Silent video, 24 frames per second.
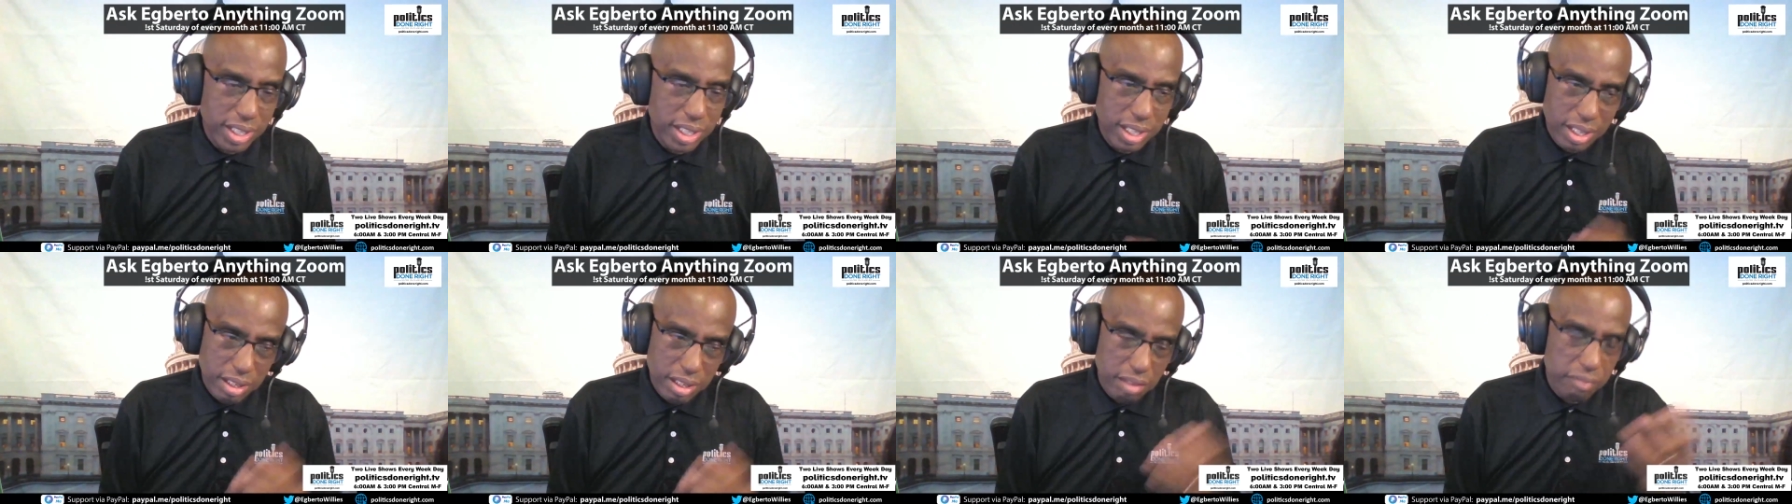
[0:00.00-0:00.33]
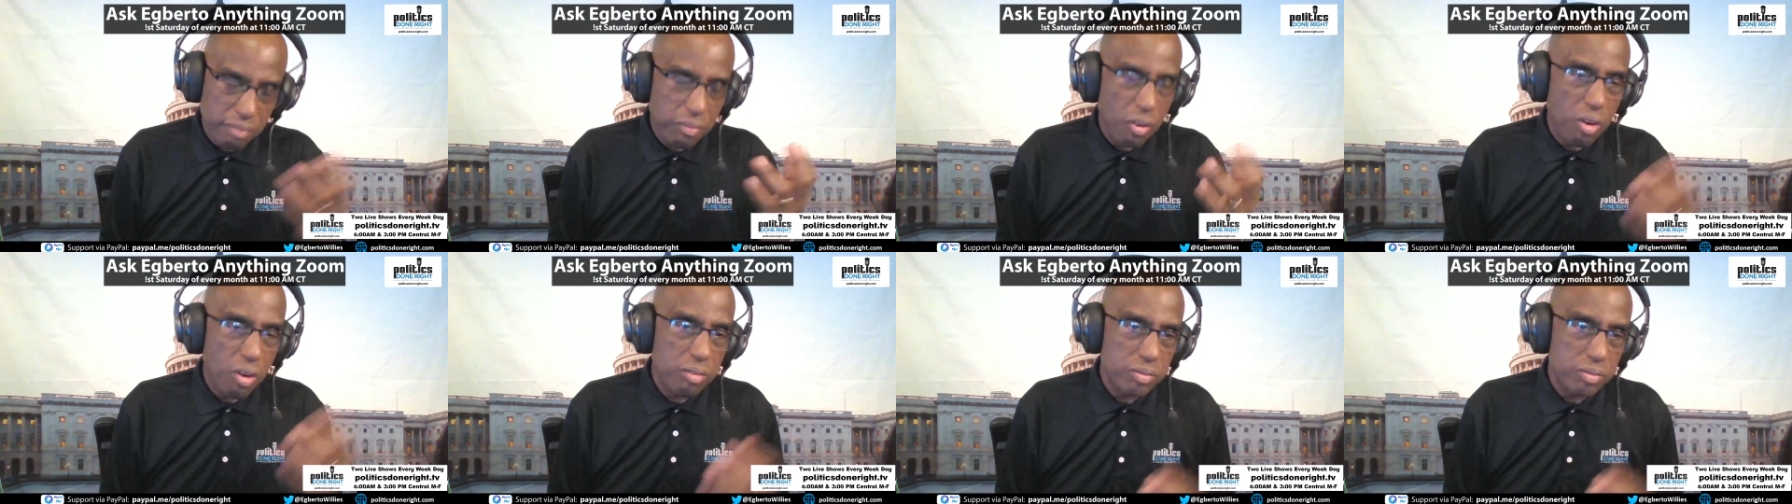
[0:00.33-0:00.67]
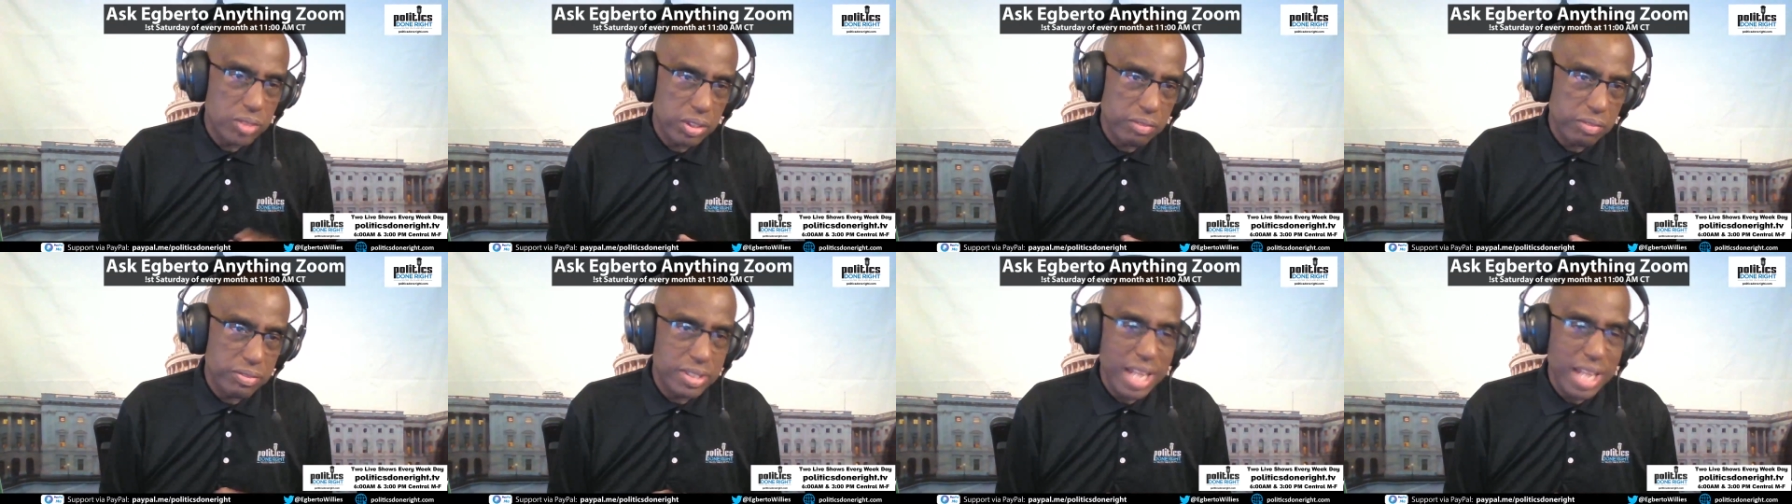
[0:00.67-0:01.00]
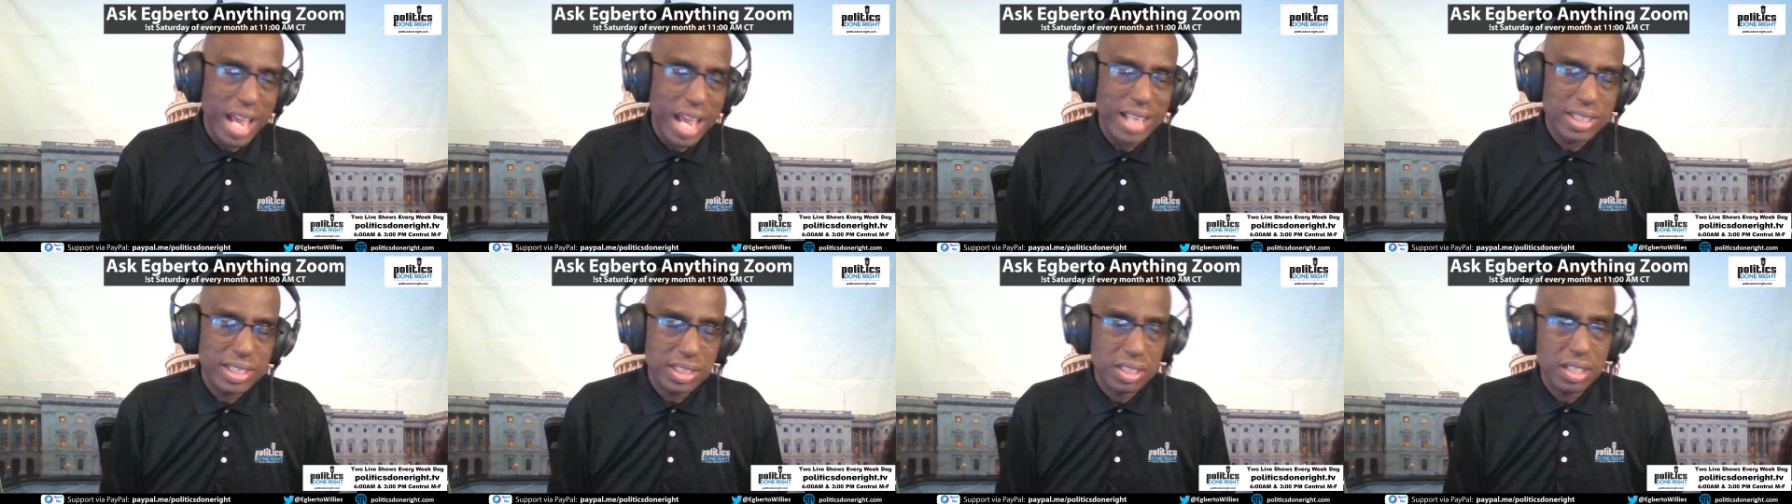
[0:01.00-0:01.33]
in the forms of
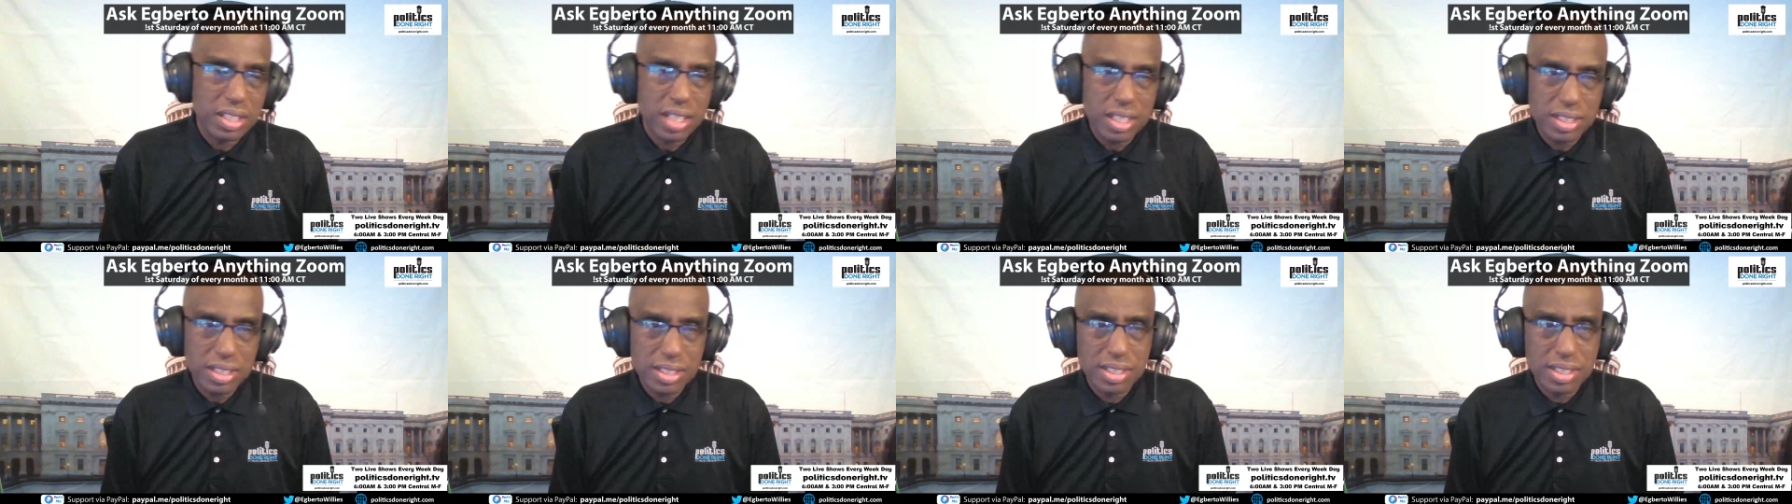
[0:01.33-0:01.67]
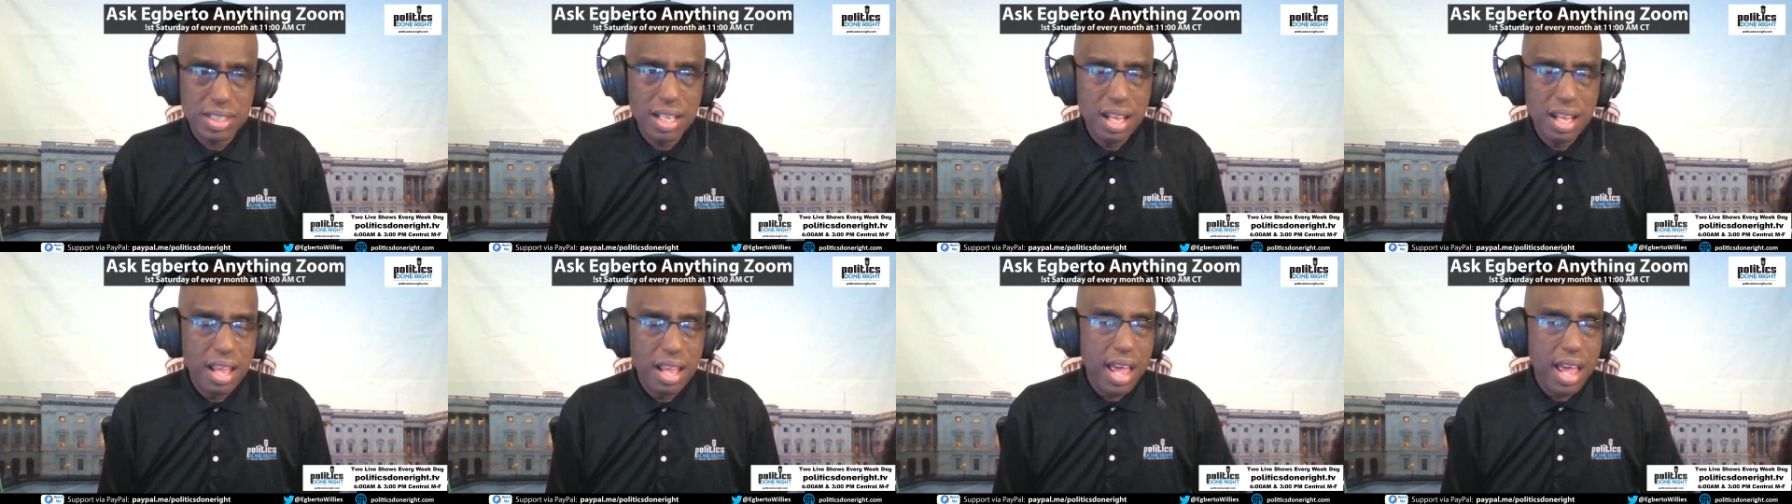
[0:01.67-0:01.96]
tax cuts